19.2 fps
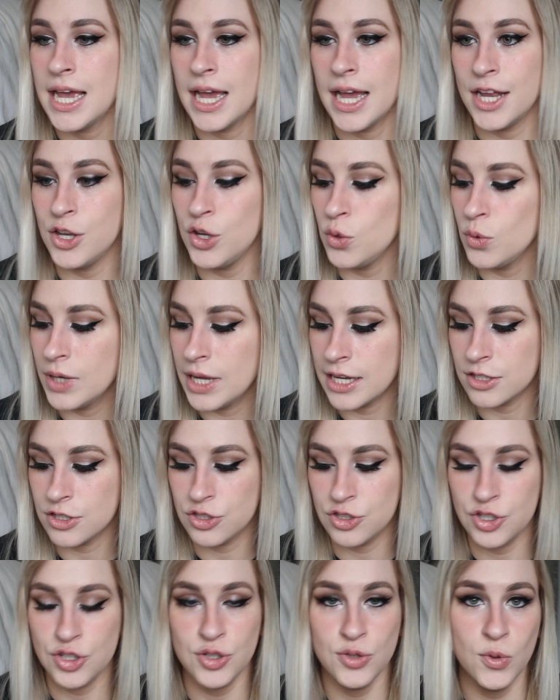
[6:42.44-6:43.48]
and you get
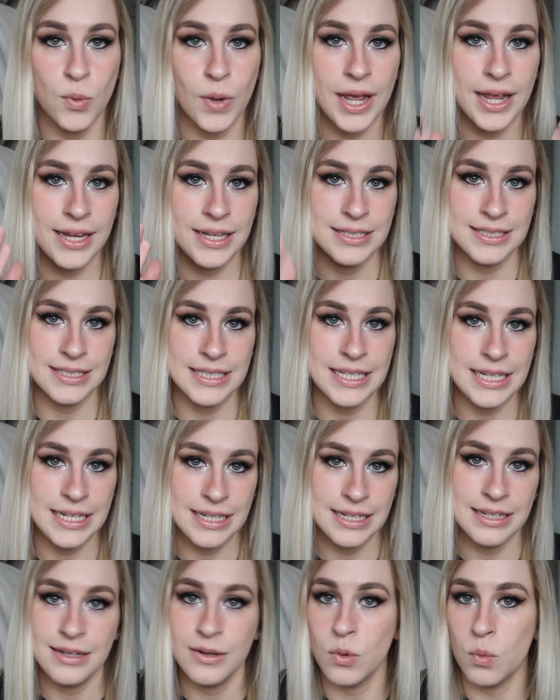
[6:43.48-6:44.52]
to a
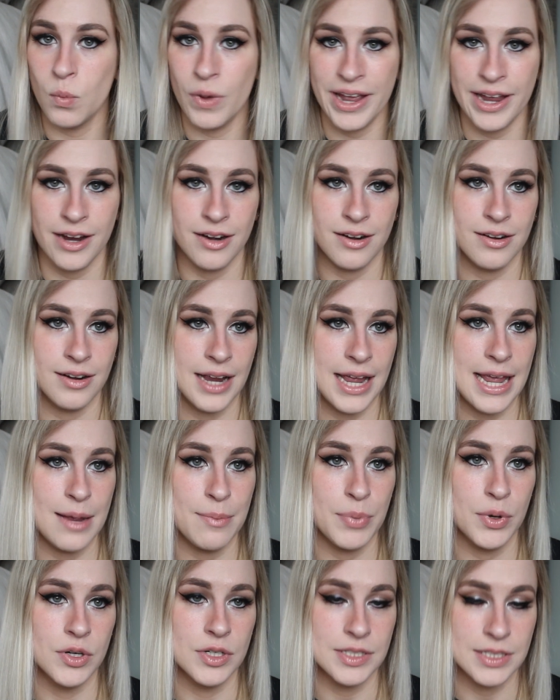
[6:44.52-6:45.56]
scene where a
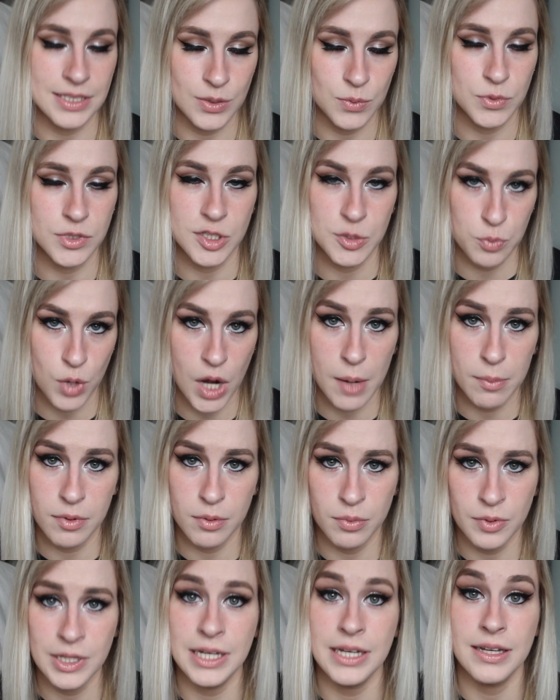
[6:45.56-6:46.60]
person was
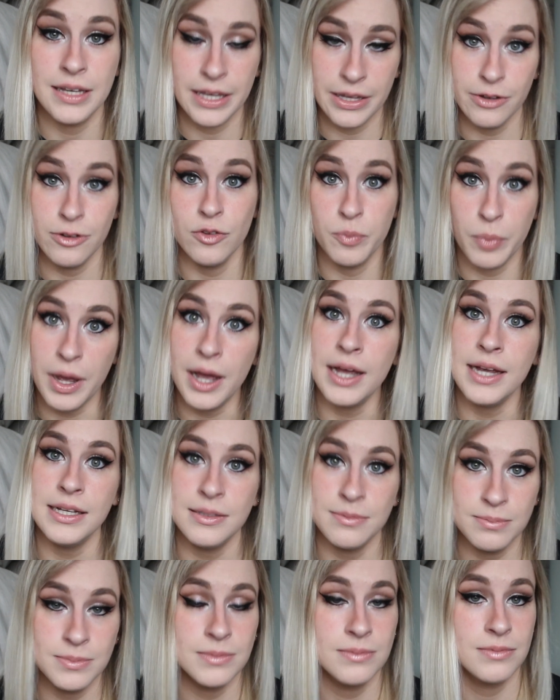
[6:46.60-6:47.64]
probably killed
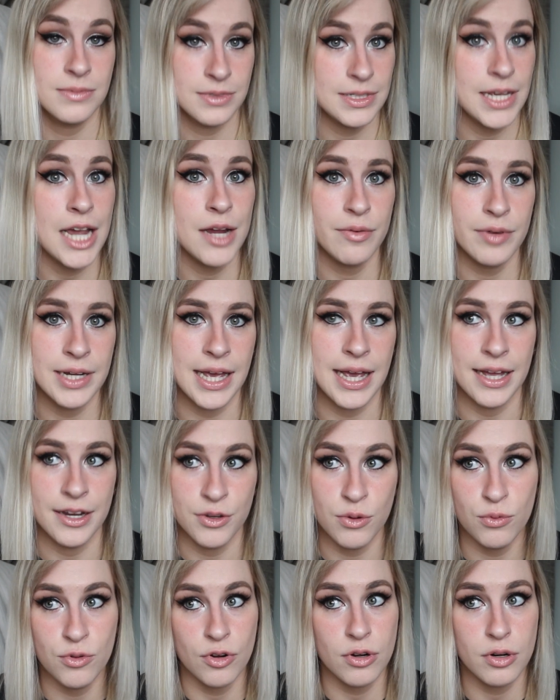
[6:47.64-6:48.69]
by Siren Head.
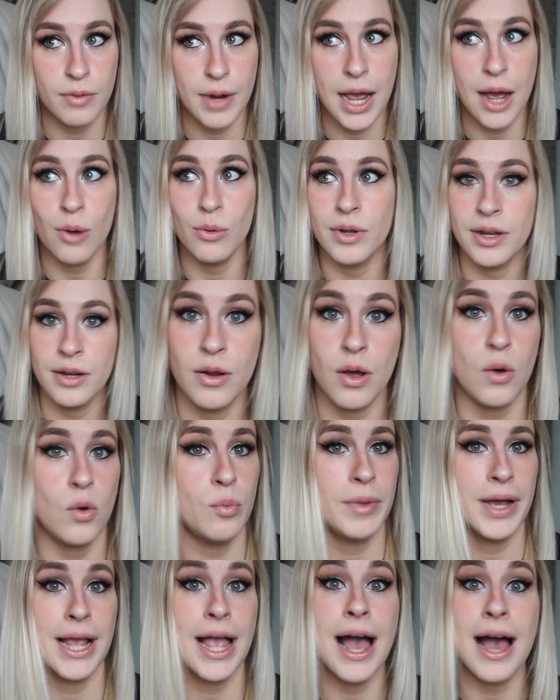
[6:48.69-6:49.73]
You turn around and oh
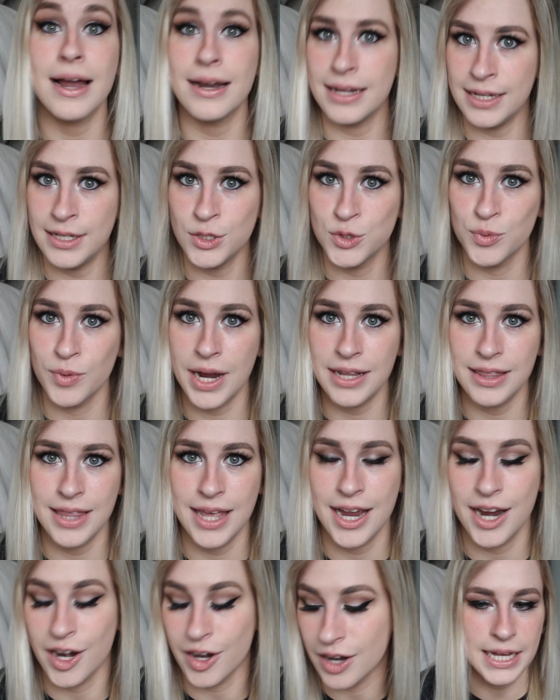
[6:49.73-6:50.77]
my god, he's right
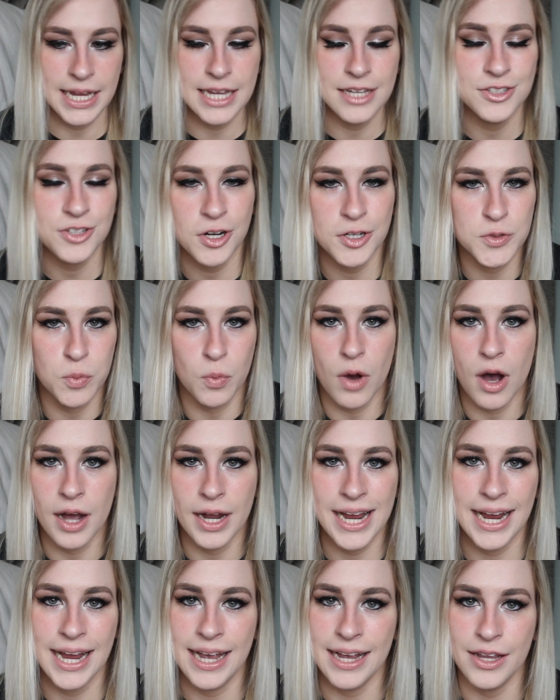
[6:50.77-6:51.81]
there. He starts
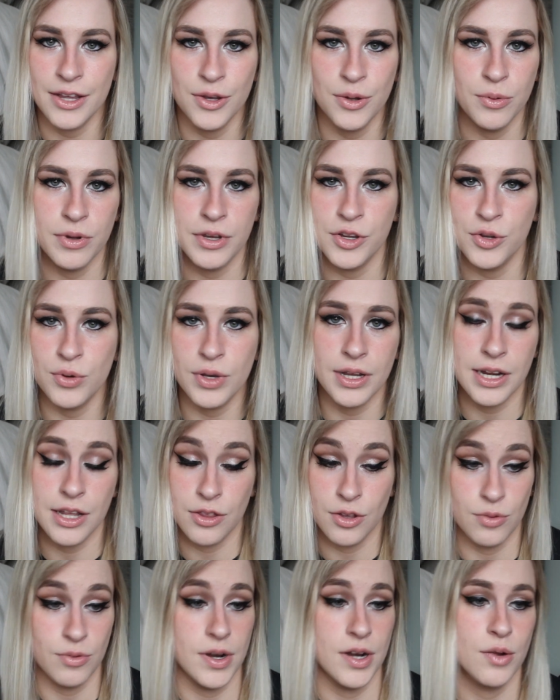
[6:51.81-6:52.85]
walking at you and you can
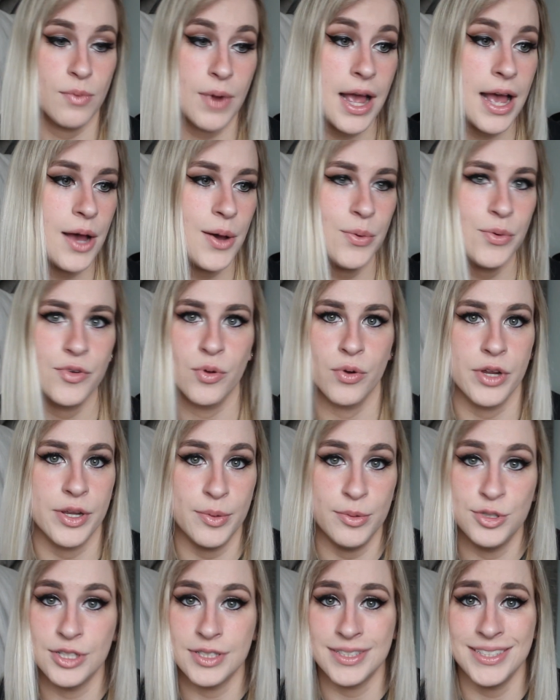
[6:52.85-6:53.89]
either run around or you
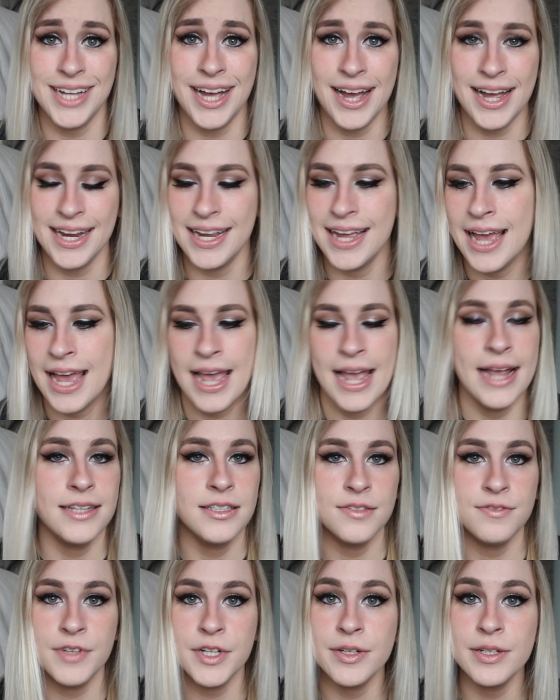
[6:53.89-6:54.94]
just die. It's
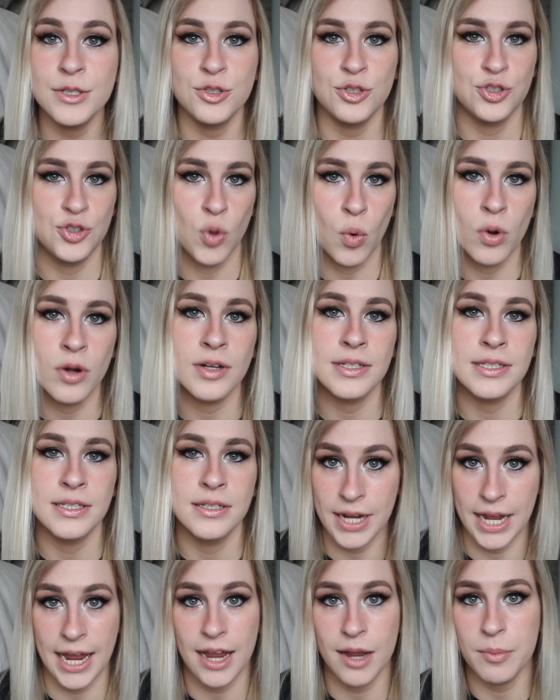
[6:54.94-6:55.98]
a very short
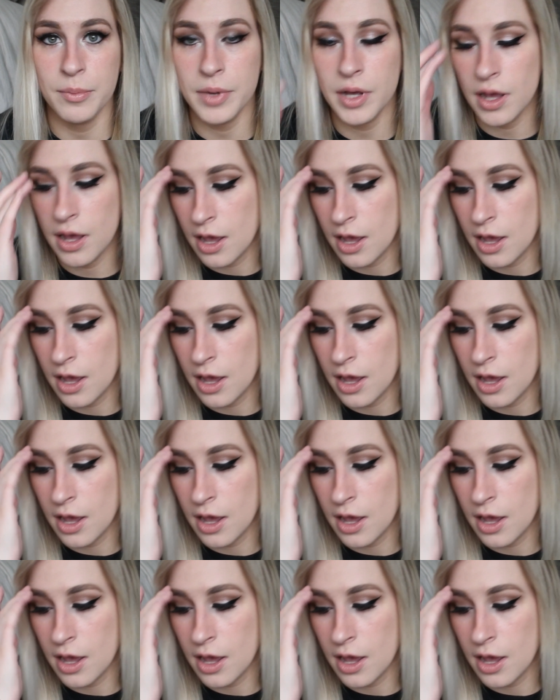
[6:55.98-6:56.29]
game,